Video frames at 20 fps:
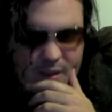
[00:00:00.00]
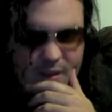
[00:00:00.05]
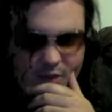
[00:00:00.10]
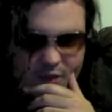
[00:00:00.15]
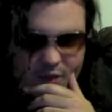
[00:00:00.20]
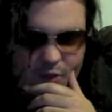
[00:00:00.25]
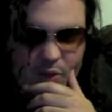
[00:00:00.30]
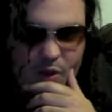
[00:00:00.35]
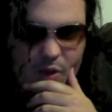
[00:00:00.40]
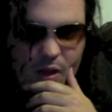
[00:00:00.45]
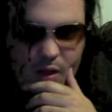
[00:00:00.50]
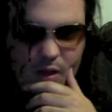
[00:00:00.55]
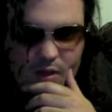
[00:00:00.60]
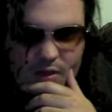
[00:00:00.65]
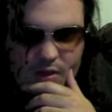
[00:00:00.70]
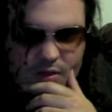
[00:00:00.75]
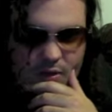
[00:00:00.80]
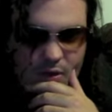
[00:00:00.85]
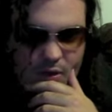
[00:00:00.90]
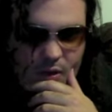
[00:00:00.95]
It's still on
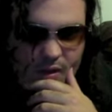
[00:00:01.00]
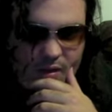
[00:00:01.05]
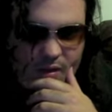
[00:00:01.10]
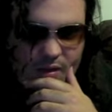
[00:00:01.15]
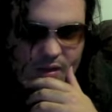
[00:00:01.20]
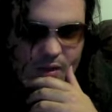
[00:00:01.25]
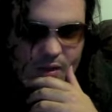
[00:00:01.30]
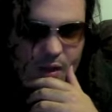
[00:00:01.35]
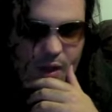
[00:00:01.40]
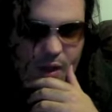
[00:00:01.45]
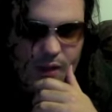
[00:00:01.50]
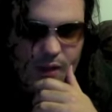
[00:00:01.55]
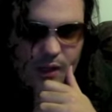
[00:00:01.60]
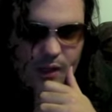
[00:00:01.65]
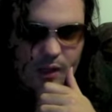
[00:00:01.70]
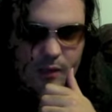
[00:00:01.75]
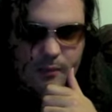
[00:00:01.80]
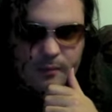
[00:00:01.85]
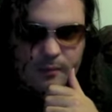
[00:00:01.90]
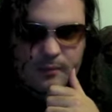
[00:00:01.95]

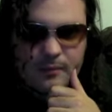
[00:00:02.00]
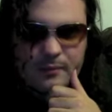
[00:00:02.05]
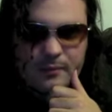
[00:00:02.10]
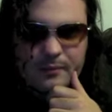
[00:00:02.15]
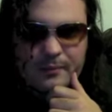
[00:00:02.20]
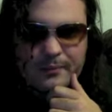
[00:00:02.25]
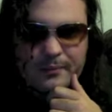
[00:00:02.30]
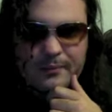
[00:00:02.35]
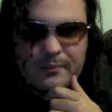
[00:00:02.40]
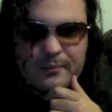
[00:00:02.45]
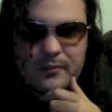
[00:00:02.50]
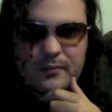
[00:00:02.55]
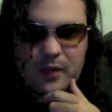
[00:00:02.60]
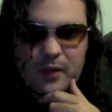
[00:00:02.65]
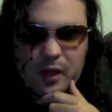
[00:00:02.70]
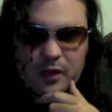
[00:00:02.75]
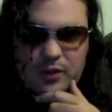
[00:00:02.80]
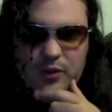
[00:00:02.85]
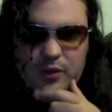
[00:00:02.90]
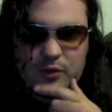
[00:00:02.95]
there,
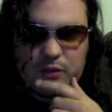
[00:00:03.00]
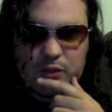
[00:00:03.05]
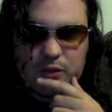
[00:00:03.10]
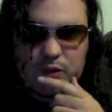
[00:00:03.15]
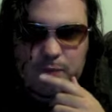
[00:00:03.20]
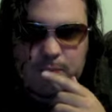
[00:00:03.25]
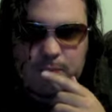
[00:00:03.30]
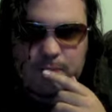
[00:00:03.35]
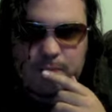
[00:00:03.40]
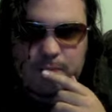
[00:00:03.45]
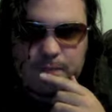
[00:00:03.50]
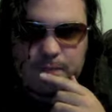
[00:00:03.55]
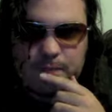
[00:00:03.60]
on YouTube.